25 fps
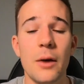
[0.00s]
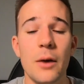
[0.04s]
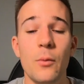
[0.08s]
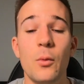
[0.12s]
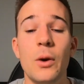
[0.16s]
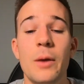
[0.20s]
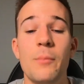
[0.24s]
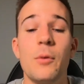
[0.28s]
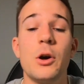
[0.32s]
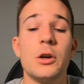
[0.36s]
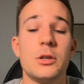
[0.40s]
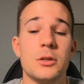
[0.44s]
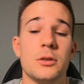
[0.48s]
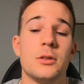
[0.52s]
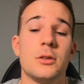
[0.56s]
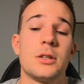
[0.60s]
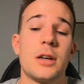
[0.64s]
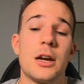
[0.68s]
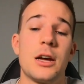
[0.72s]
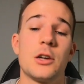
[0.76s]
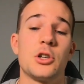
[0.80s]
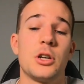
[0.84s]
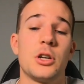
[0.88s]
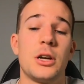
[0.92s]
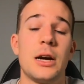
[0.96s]
And where most of the
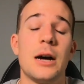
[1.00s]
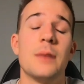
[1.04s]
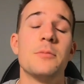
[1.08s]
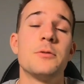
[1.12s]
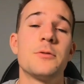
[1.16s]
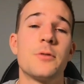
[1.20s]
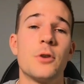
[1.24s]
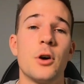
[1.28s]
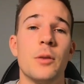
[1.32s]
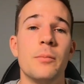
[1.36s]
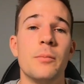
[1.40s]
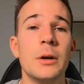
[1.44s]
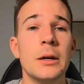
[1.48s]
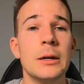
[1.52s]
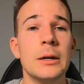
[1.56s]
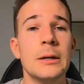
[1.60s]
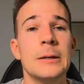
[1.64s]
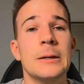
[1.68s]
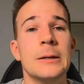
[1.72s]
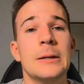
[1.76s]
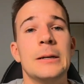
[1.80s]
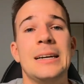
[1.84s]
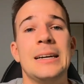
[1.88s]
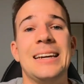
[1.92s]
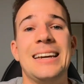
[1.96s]
discussion comes from
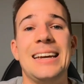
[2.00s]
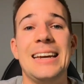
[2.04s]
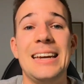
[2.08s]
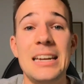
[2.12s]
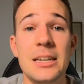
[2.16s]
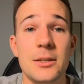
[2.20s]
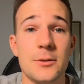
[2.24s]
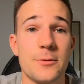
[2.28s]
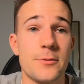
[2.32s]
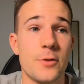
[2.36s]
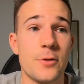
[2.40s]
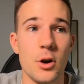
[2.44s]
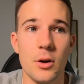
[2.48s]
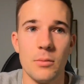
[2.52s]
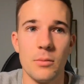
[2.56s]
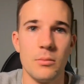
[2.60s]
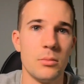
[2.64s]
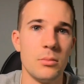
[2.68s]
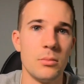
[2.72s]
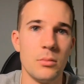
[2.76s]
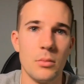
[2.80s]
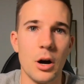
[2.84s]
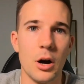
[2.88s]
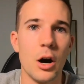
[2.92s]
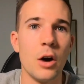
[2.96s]
is
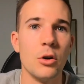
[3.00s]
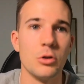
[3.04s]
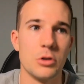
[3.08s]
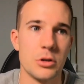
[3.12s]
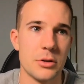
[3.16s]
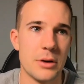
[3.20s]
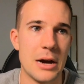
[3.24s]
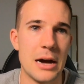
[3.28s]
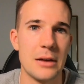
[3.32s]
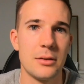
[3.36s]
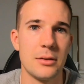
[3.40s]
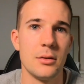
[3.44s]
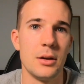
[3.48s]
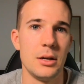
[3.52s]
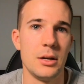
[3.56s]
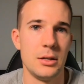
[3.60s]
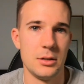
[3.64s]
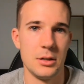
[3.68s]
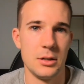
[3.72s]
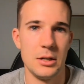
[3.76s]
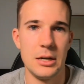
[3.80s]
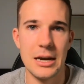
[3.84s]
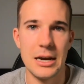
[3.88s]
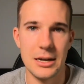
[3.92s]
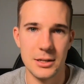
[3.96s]
from ultra athletes.
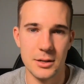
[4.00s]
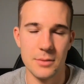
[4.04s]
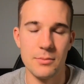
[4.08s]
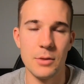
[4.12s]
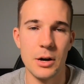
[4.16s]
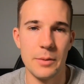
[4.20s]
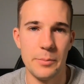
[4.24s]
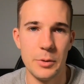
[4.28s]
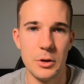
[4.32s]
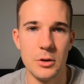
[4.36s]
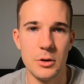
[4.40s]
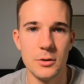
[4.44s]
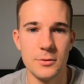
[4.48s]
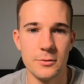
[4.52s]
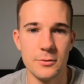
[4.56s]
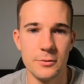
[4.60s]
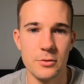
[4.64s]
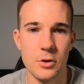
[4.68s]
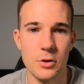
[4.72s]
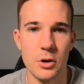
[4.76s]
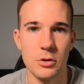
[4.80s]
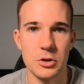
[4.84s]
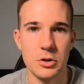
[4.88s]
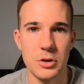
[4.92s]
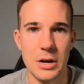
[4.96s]
And yes, it might be useful
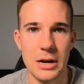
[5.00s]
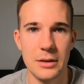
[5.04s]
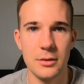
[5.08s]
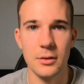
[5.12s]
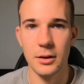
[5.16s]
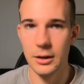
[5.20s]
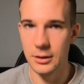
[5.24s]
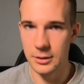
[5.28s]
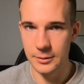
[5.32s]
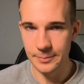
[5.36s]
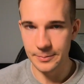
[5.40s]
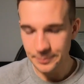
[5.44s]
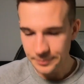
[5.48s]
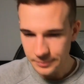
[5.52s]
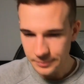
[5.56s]
for ultra athletes